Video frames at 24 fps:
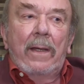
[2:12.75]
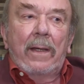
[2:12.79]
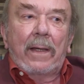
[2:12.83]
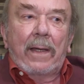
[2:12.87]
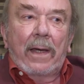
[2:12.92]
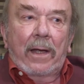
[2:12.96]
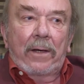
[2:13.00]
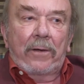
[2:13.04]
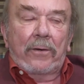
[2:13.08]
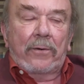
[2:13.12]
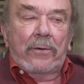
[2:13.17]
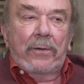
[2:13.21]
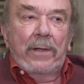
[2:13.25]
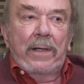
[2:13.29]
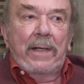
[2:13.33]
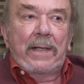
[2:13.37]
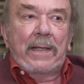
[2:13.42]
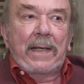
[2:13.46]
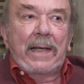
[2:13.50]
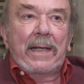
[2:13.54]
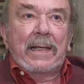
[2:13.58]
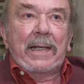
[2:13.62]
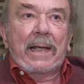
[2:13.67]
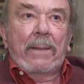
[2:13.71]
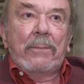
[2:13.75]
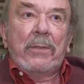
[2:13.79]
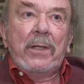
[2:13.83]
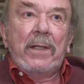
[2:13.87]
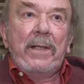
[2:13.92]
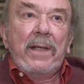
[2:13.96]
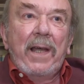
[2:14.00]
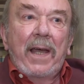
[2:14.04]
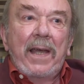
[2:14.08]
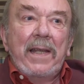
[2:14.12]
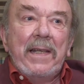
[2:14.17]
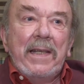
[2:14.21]
countries it's up to
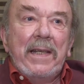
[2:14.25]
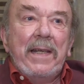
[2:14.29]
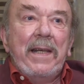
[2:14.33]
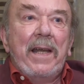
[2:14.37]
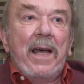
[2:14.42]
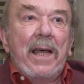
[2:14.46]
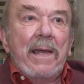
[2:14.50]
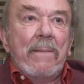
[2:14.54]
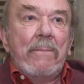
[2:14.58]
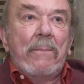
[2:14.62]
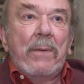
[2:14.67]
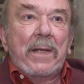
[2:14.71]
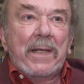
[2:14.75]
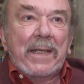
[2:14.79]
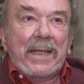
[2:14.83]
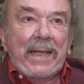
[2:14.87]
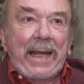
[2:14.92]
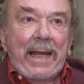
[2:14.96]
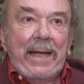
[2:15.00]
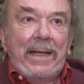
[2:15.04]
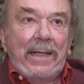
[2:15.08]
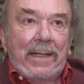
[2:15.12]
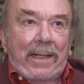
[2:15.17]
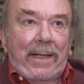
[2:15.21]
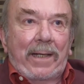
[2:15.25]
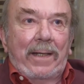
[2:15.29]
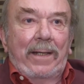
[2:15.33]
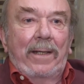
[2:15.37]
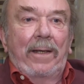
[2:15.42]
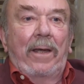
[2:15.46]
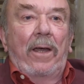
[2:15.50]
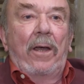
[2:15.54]
99%